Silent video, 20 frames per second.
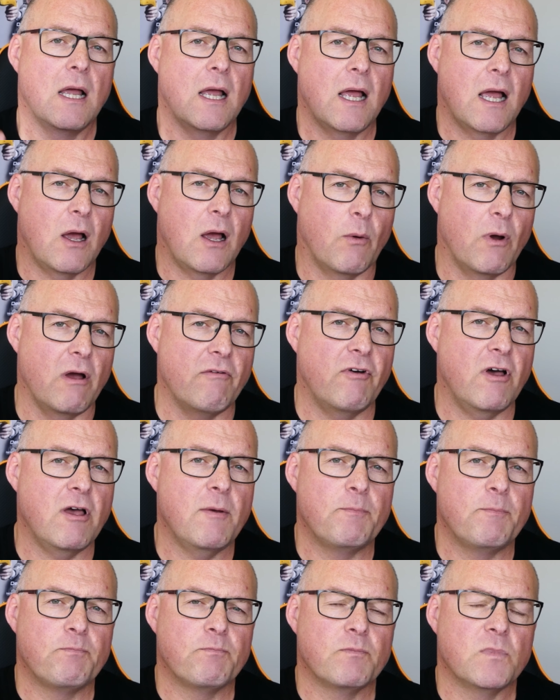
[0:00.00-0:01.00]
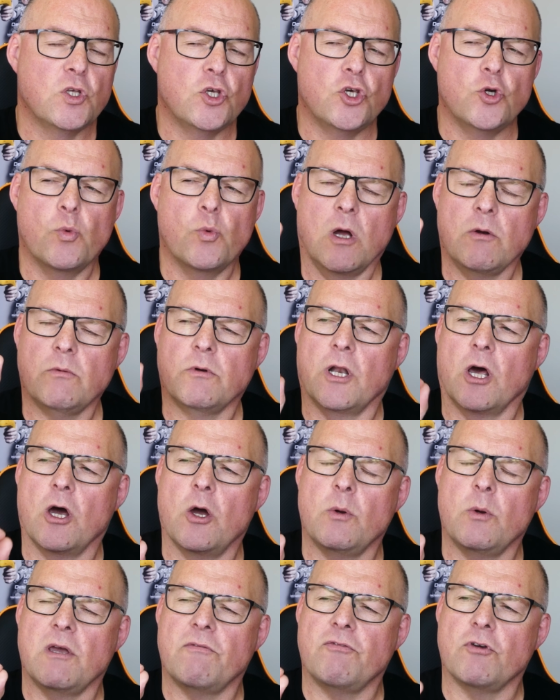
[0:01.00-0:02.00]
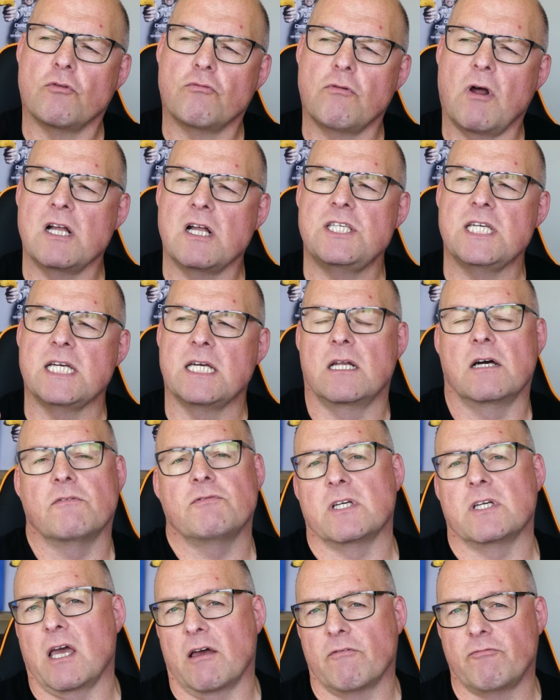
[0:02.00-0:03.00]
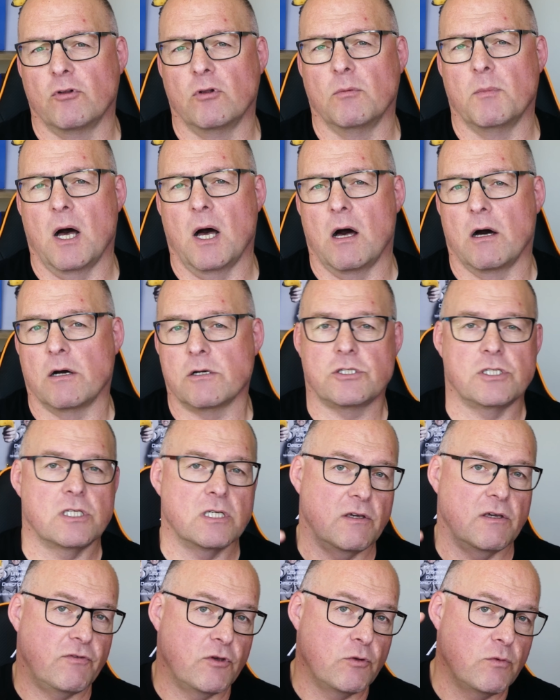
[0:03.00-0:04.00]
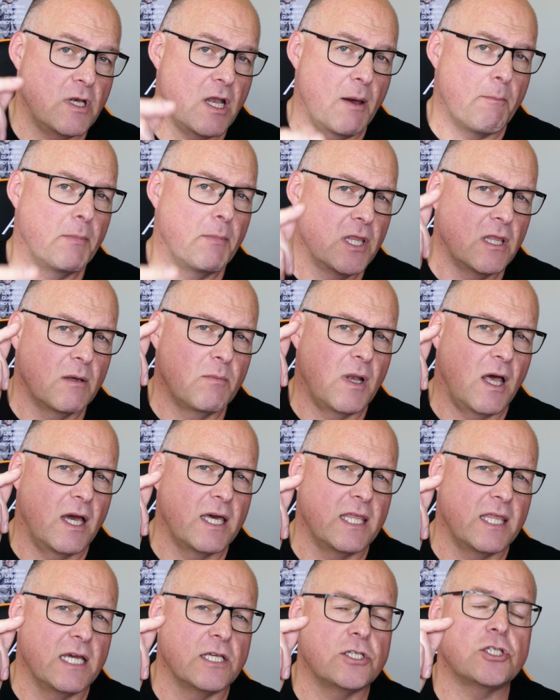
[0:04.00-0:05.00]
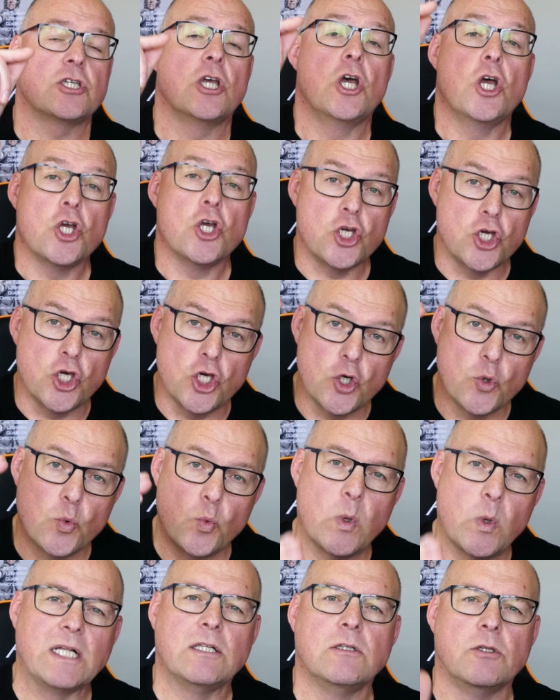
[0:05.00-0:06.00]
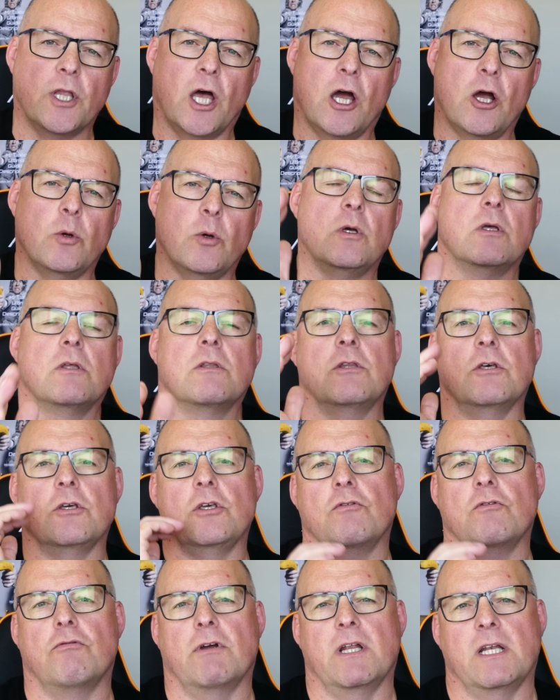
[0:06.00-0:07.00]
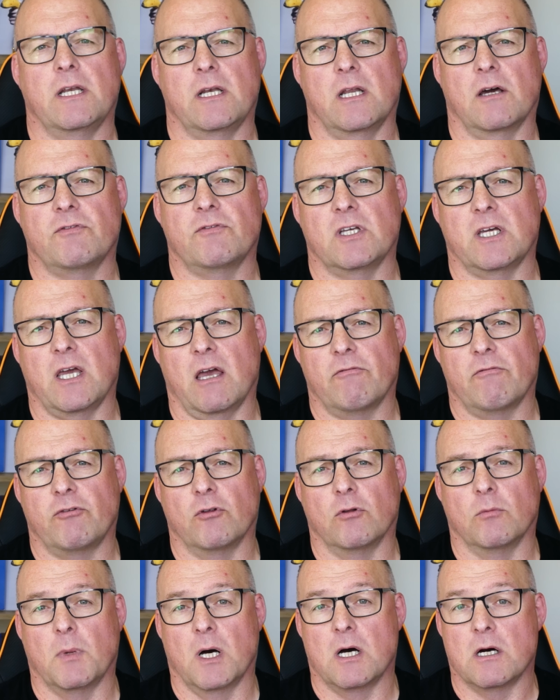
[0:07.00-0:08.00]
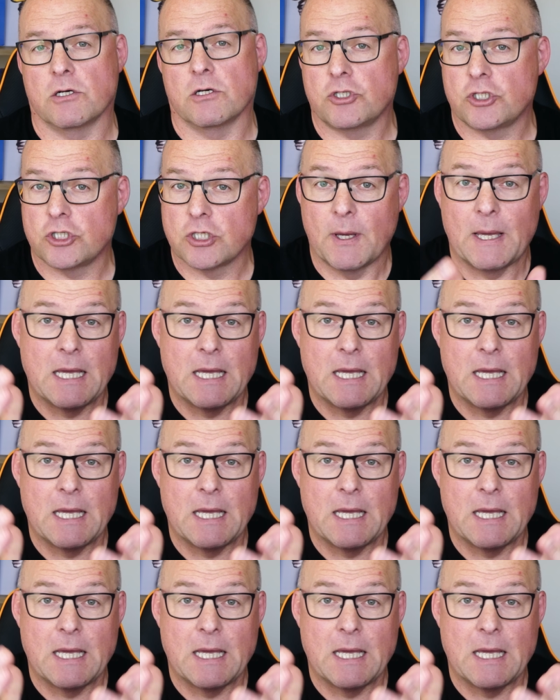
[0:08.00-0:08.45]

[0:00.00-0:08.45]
However, you won't know if you're writing enough to get full marks. If you number them like this, you will know that you've written enough to get full marks.